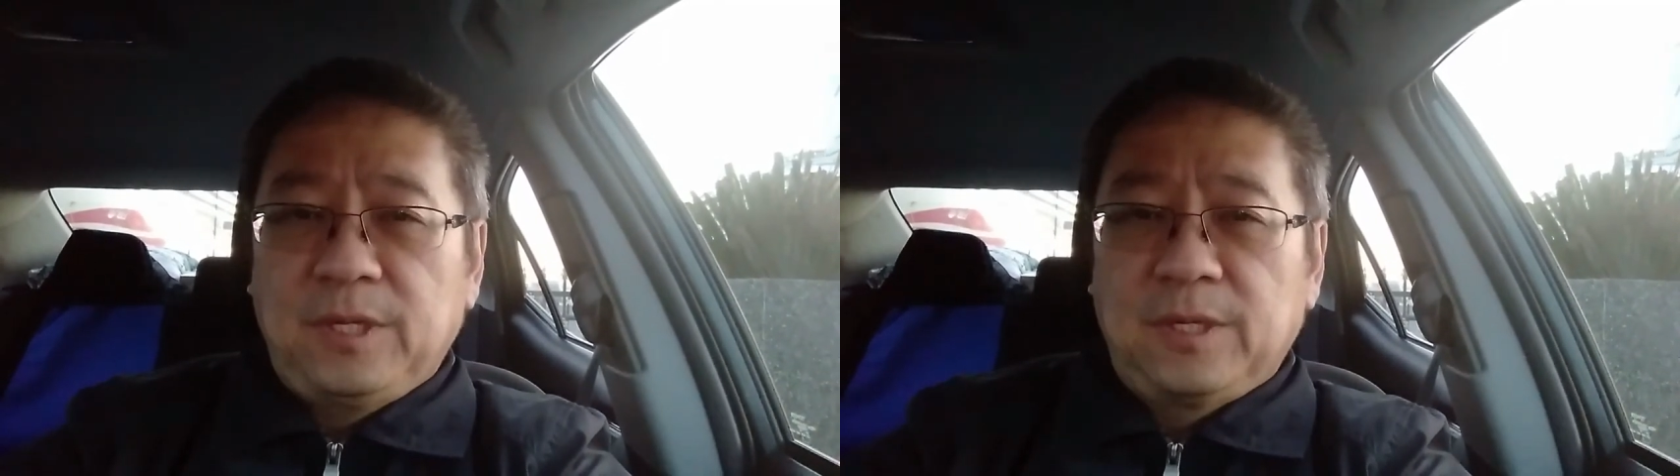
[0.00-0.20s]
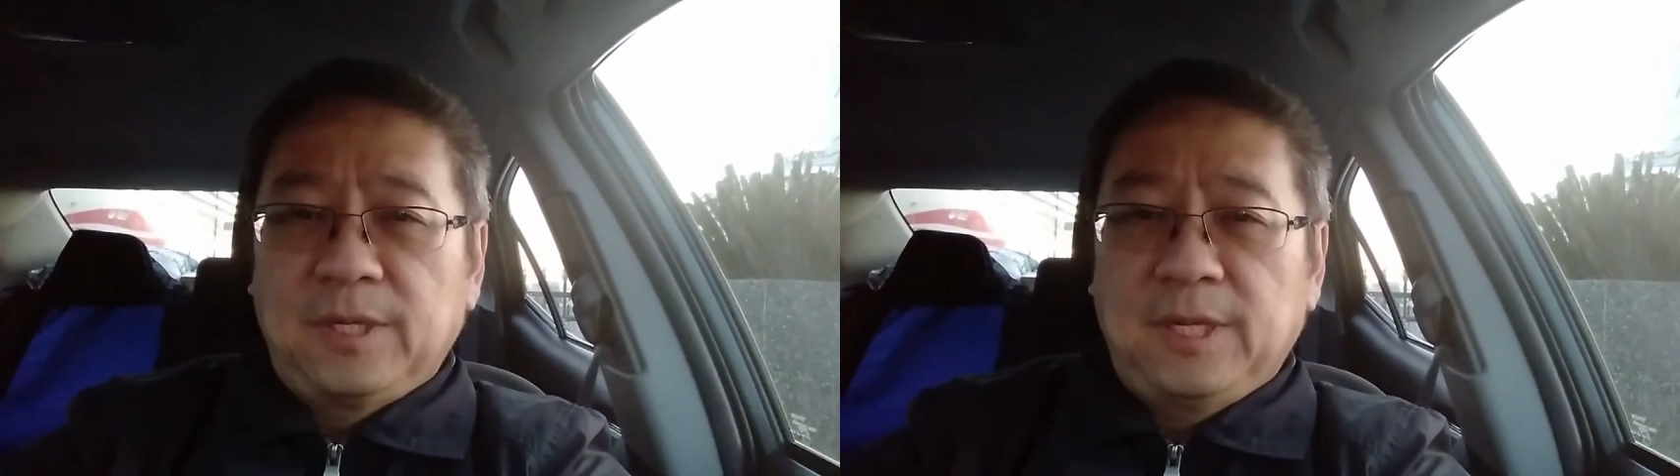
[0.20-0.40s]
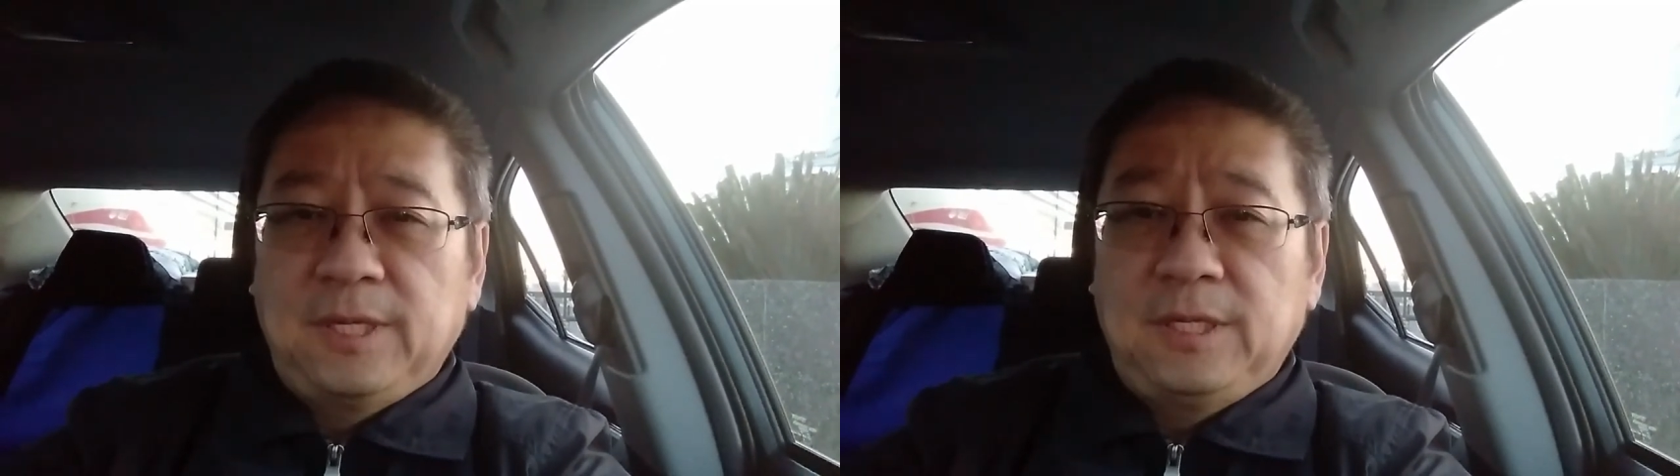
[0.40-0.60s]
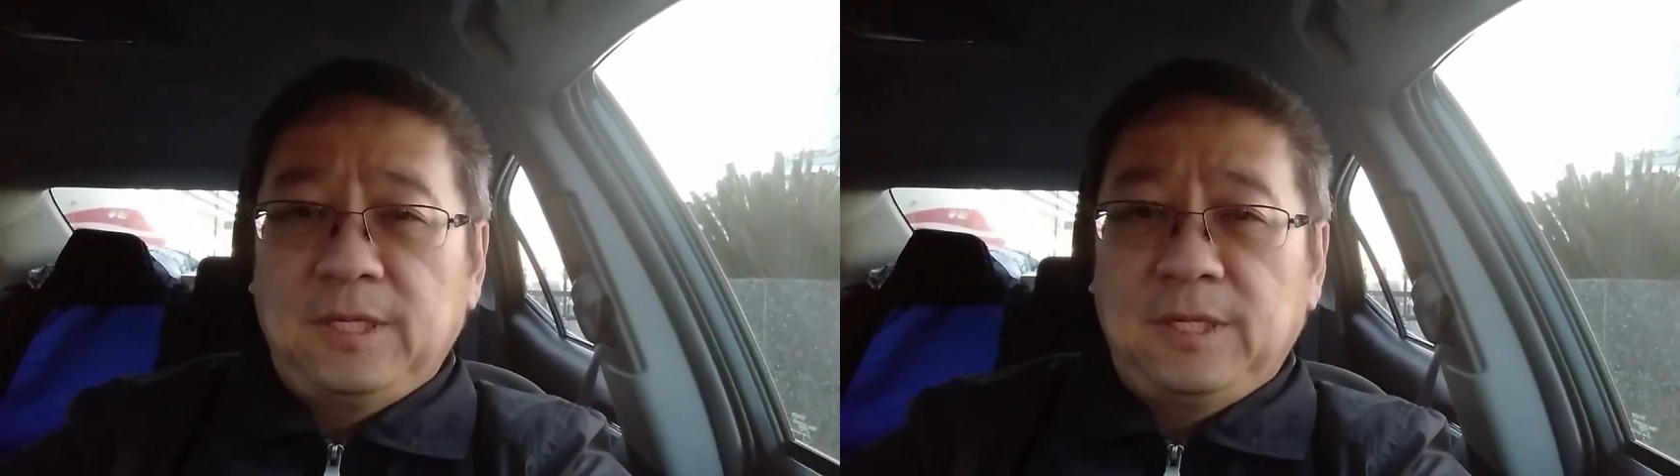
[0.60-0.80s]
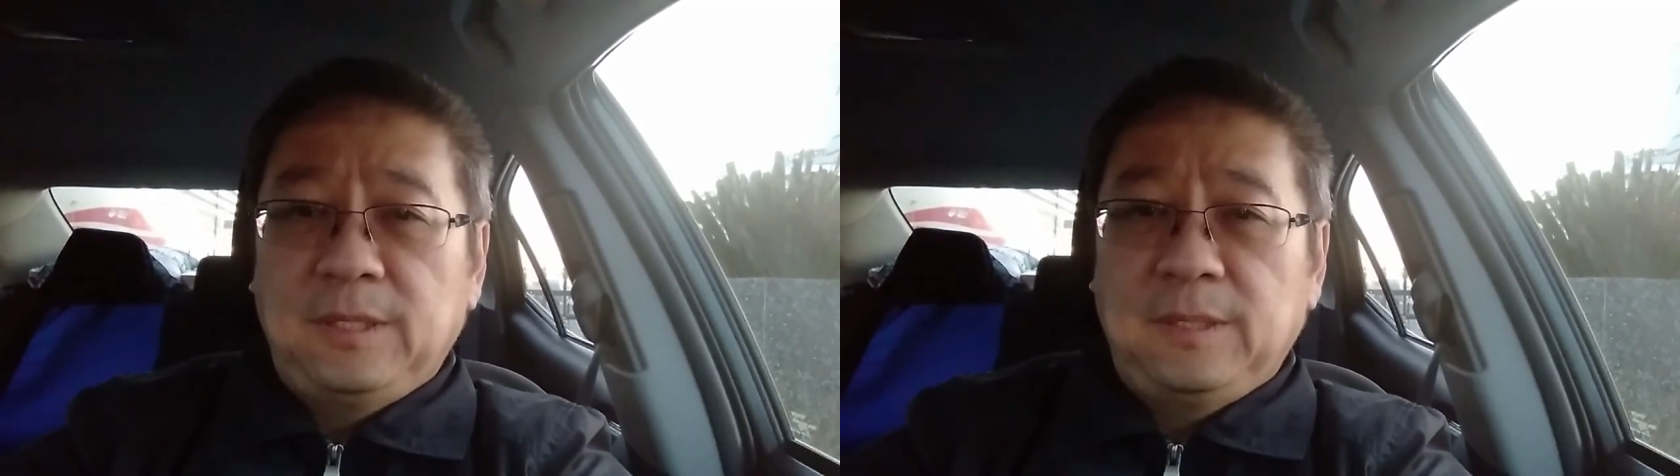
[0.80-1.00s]
Dear
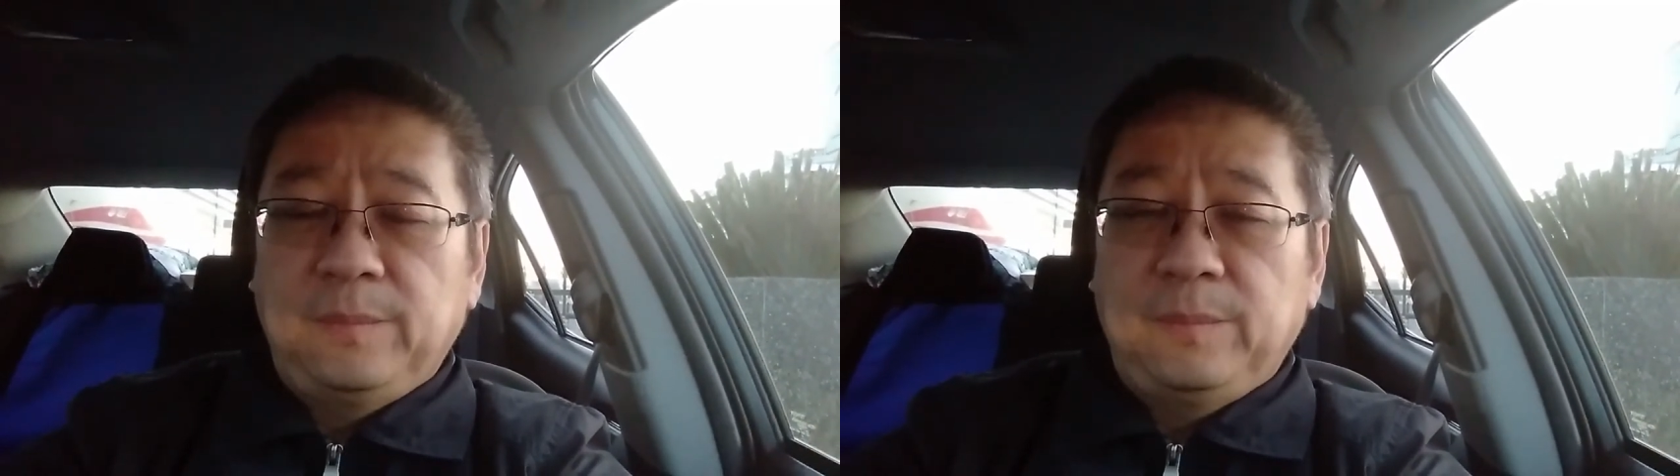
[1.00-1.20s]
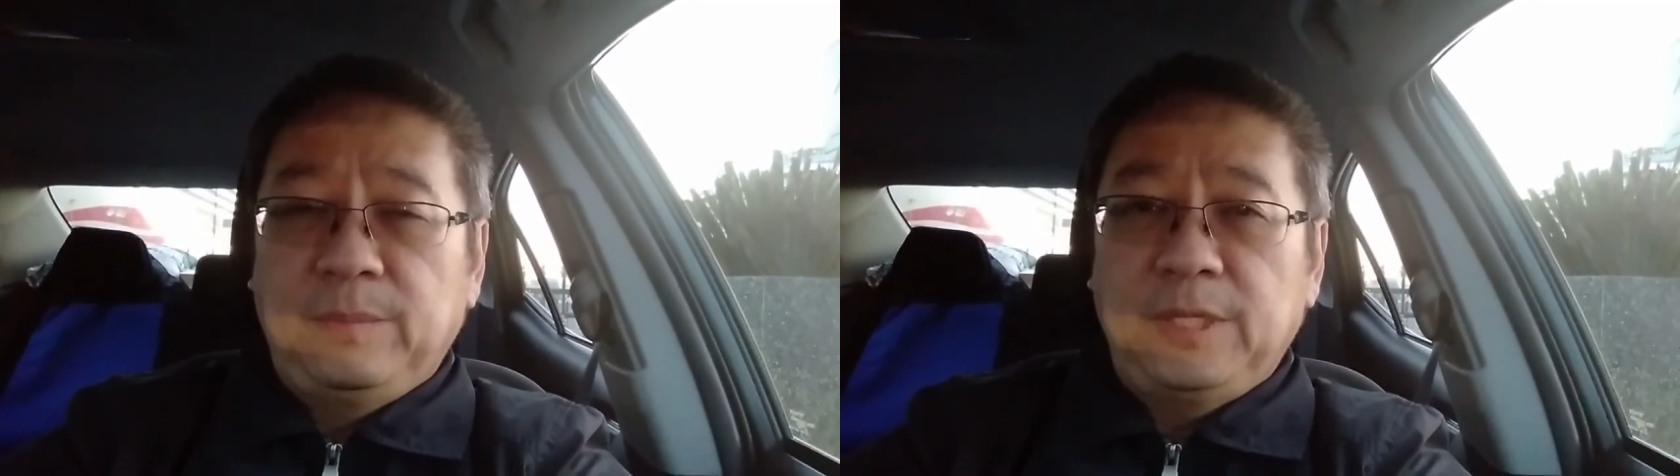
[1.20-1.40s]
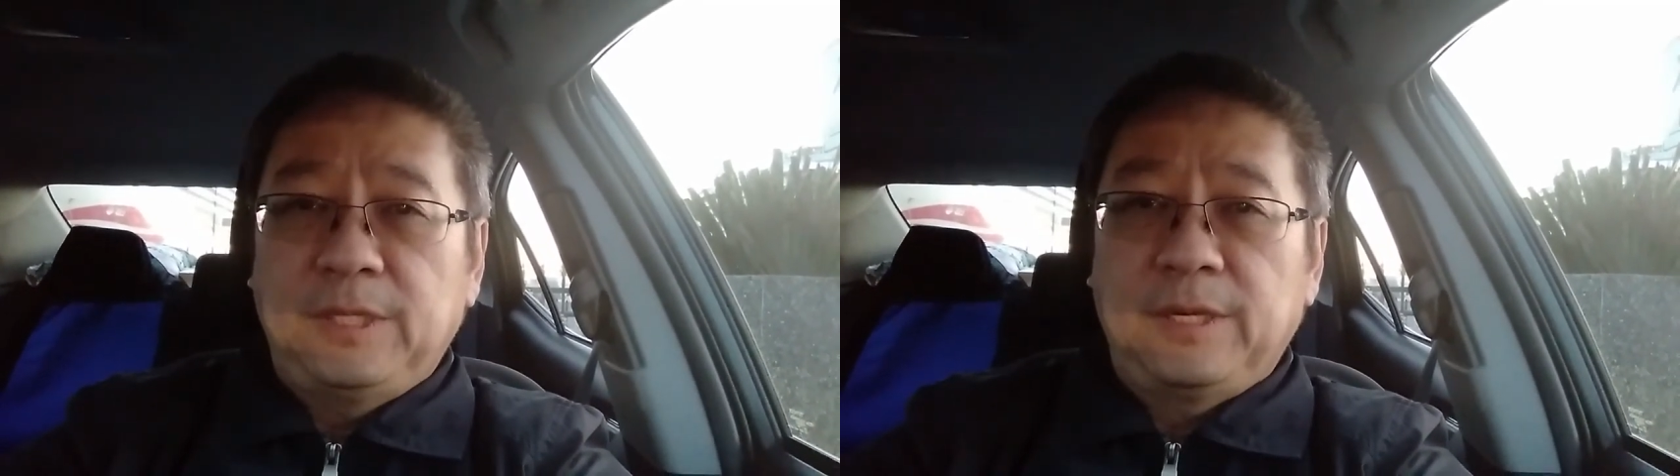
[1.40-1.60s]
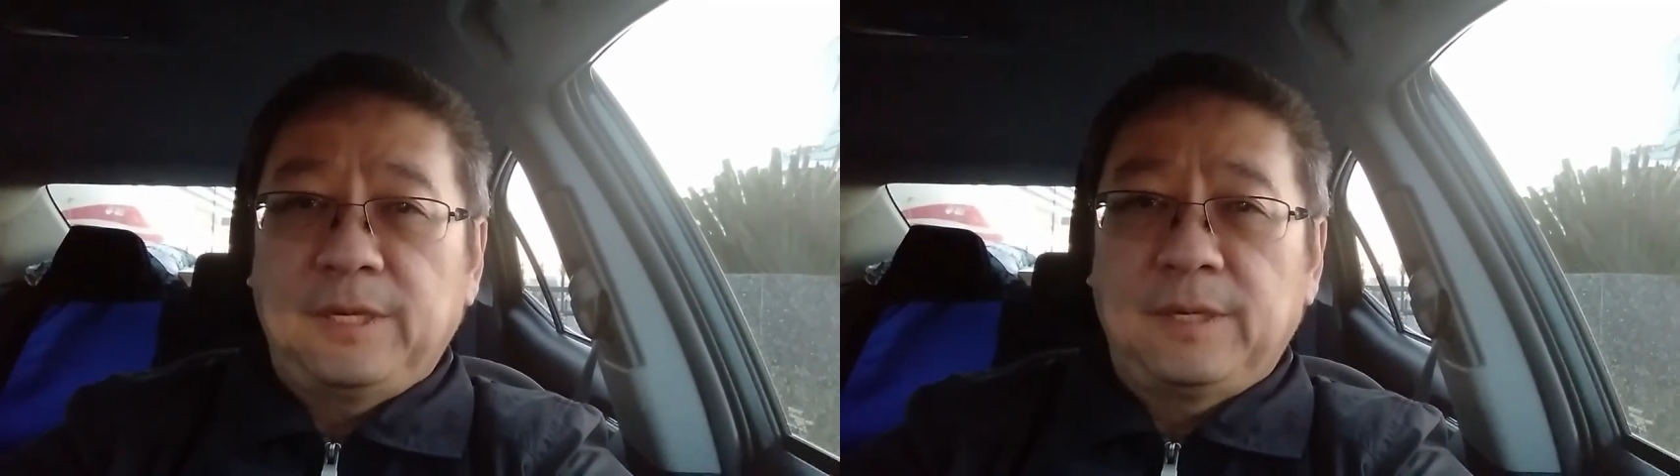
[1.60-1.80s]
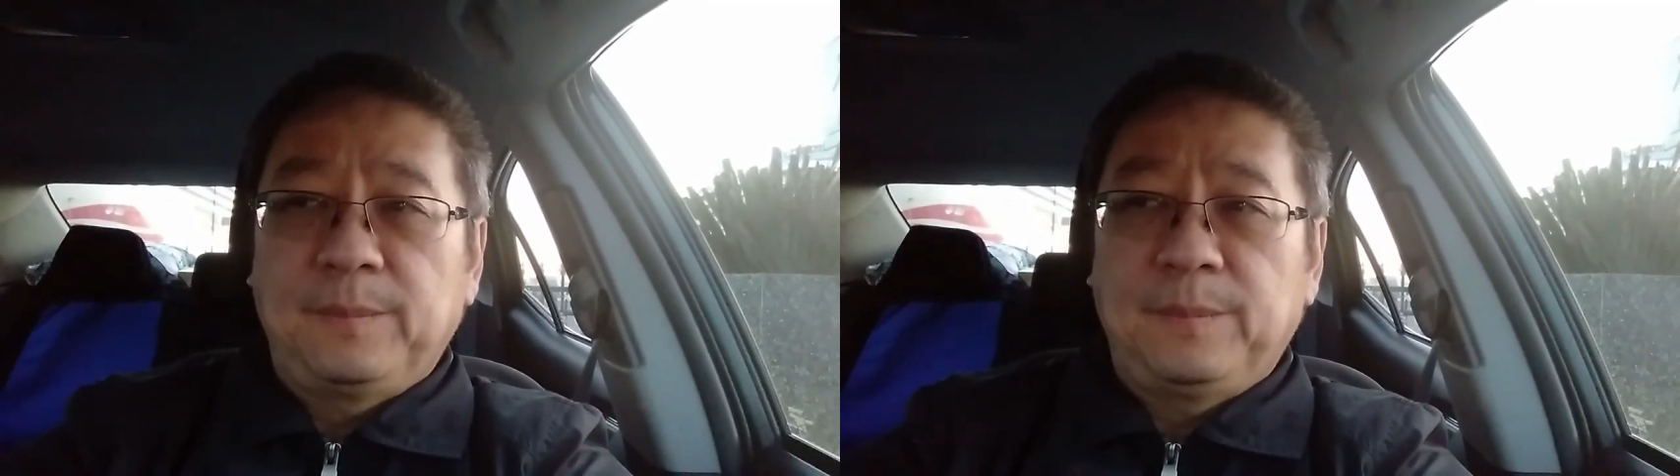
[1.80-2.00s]
Lady, be
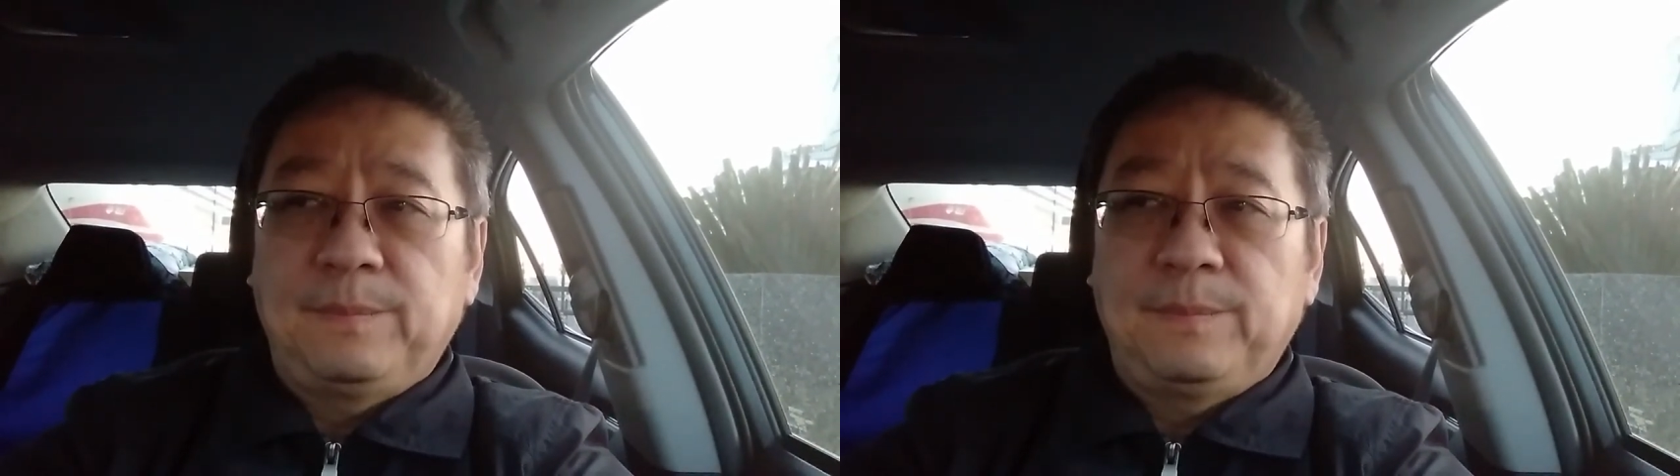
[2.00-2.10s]
their